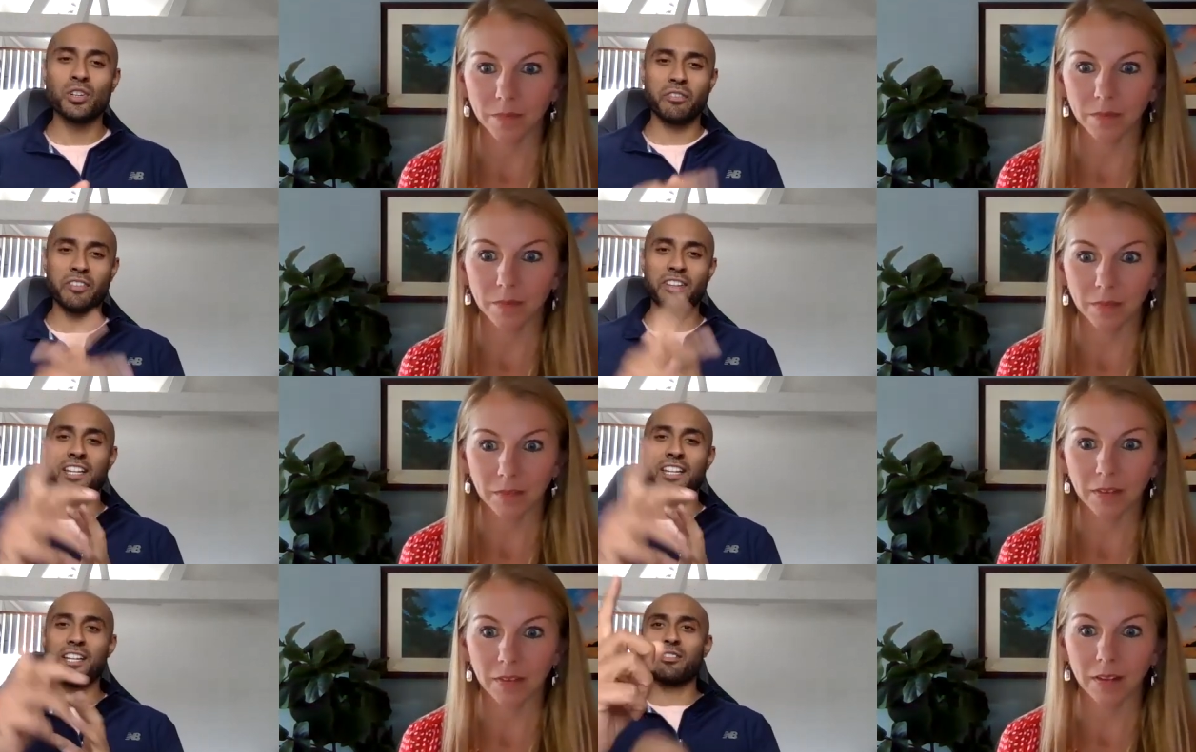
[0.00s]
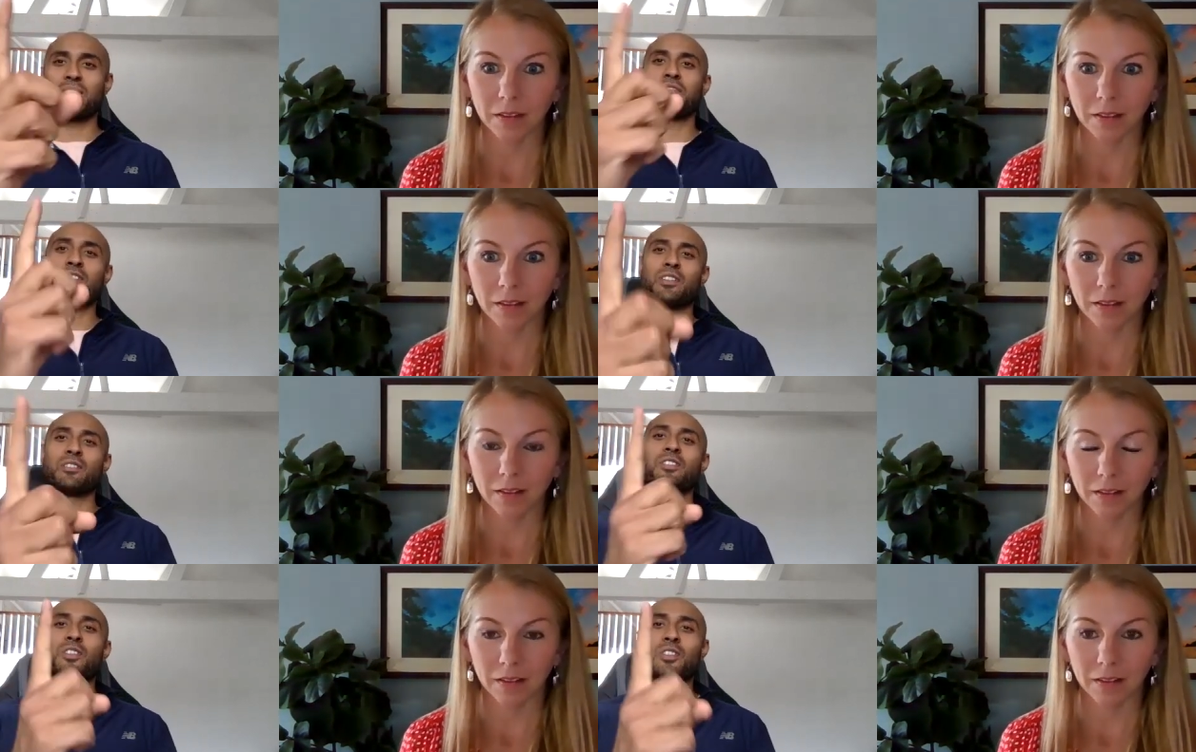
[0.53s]
Speaker 1: your finger in
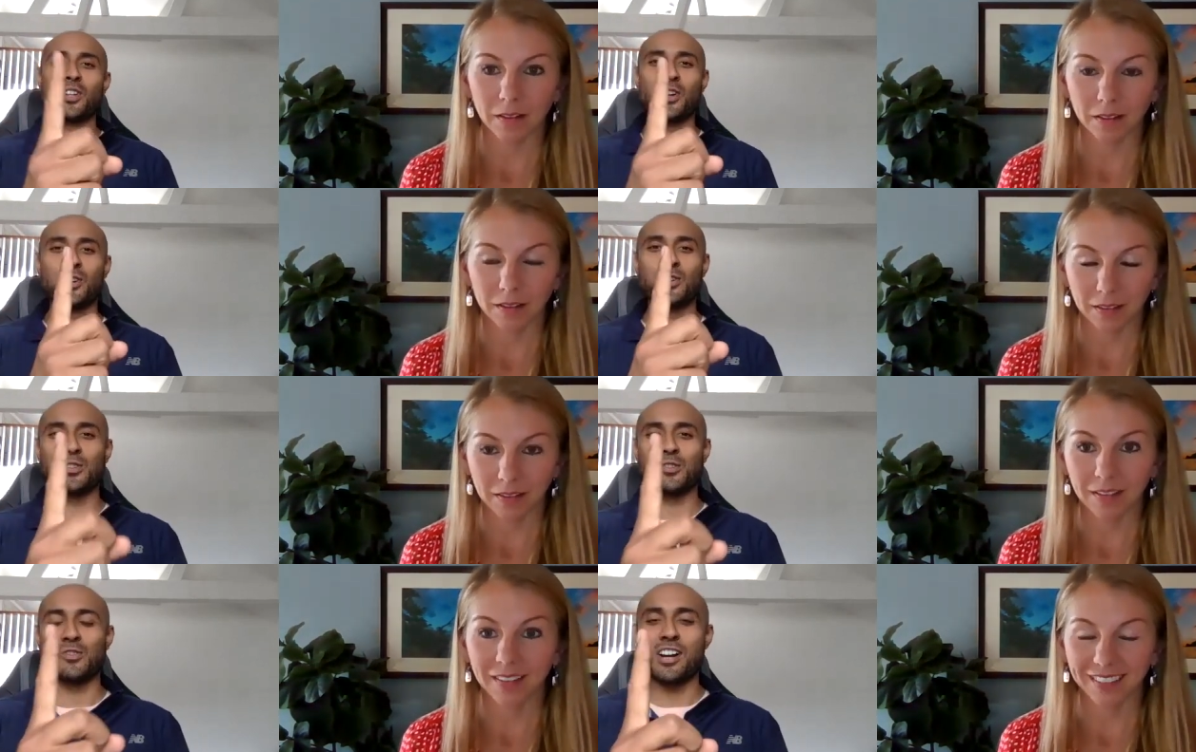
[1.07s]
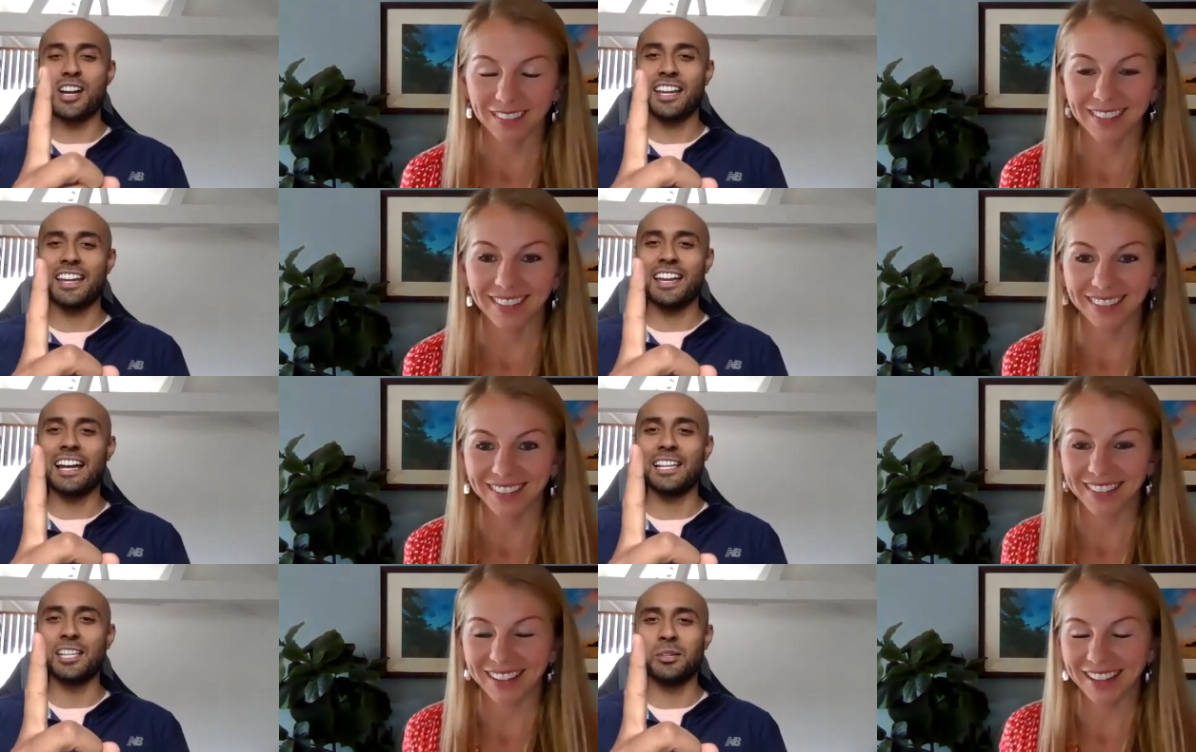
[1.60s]
front of your nose, right,
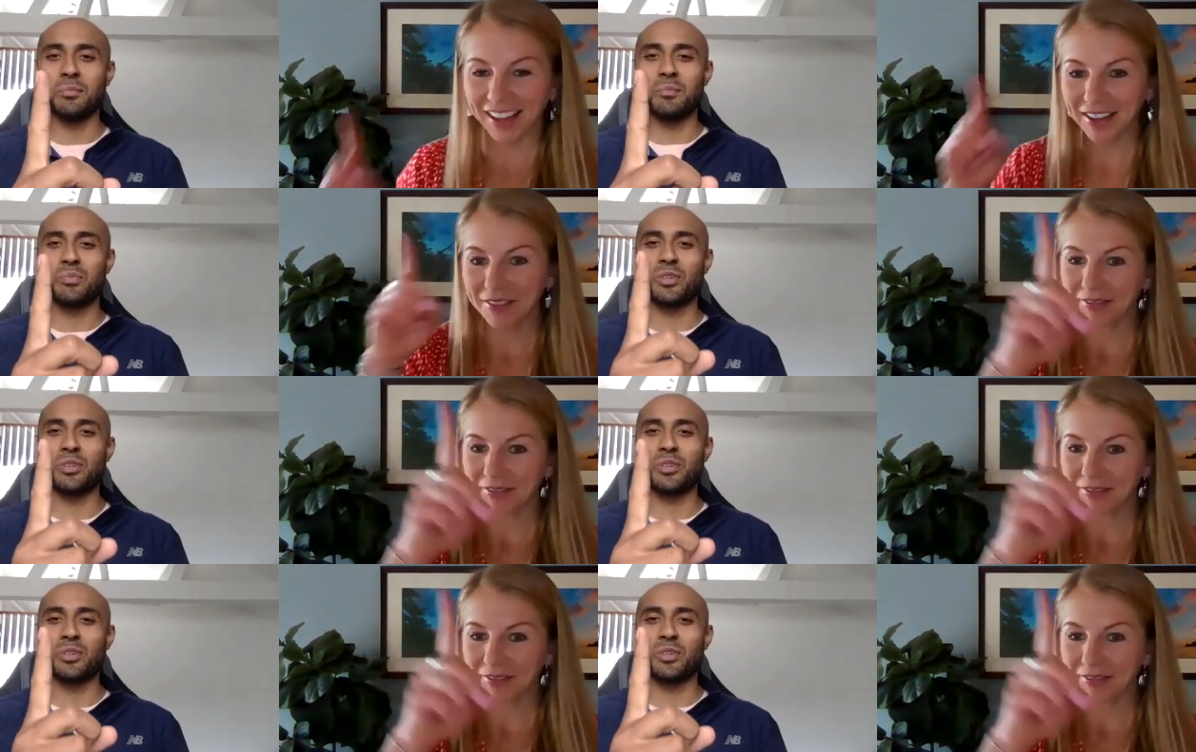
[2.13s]
and you okay.